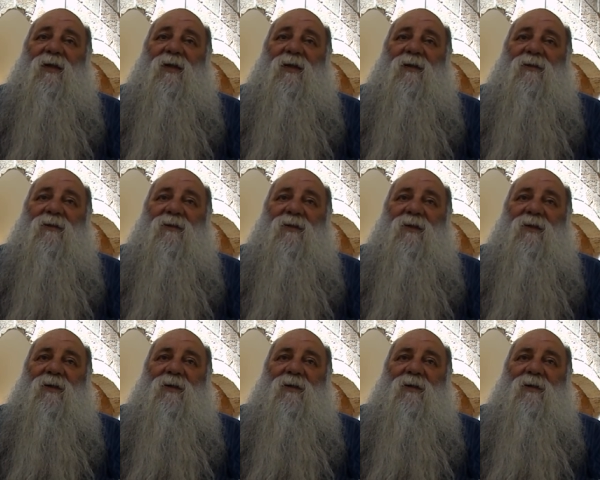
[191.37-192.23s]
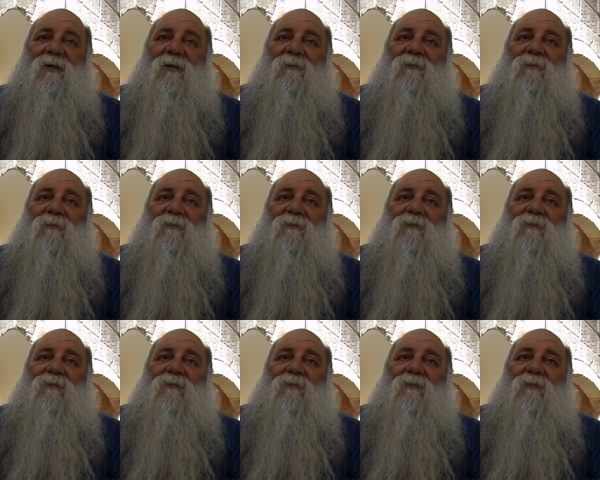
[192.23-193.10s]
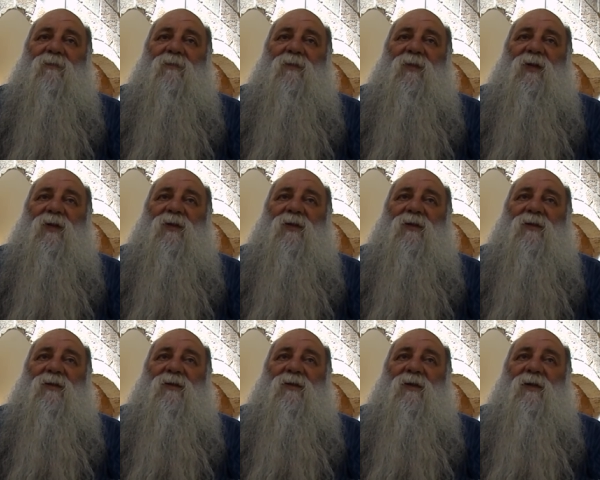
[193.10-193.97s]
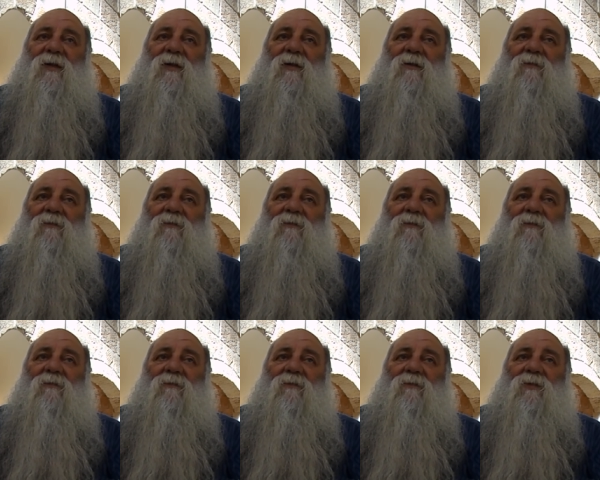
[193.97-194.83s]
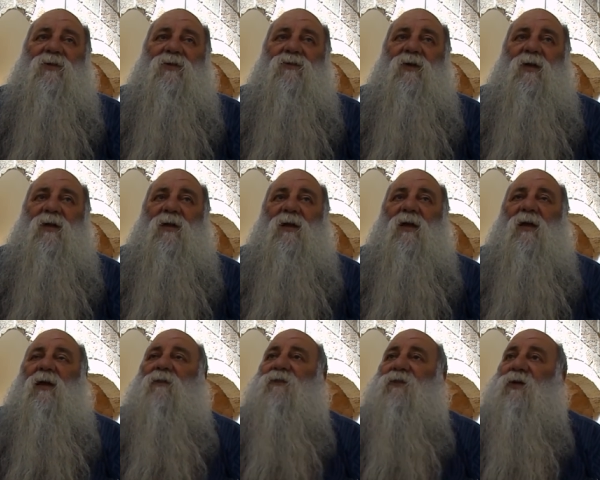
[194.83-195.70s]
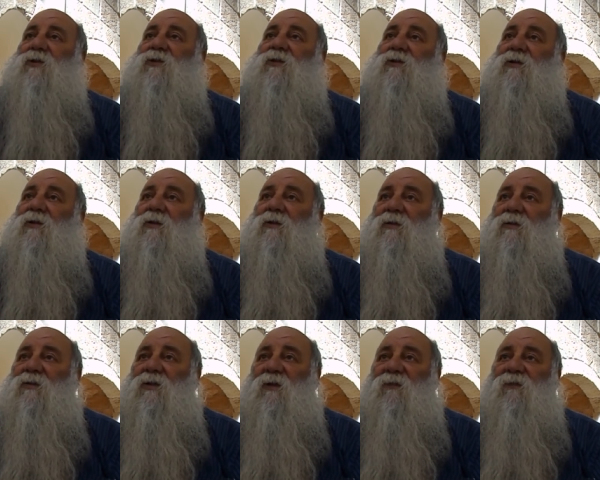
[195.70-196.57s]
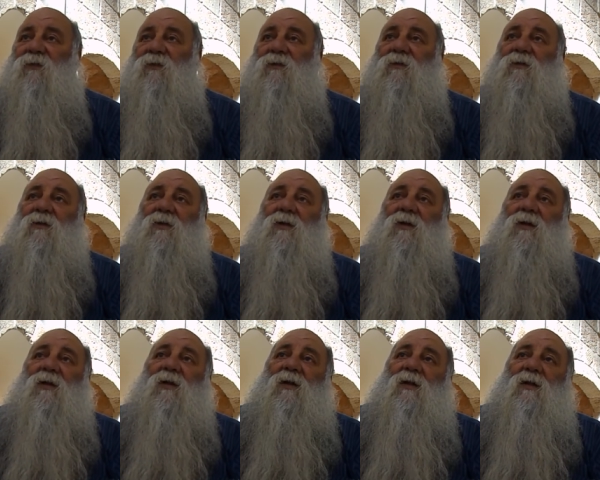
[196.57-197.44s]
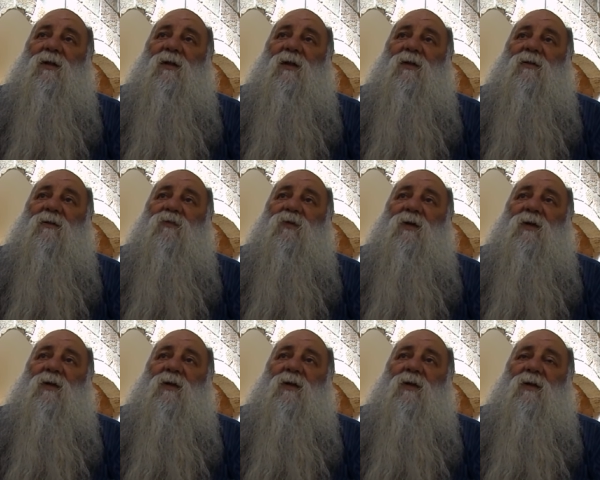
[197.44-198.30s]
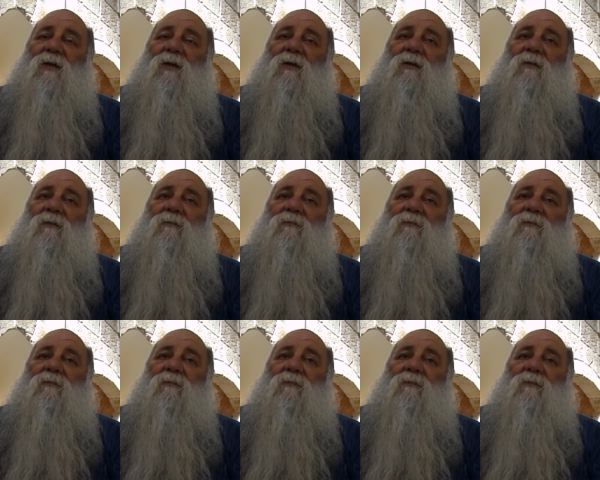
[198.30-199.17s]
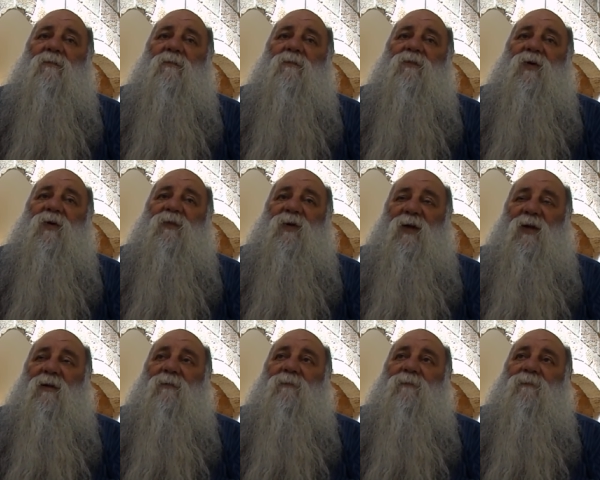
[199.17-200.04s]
and um, it is um, strictly fish and seafood that we uh, prepare.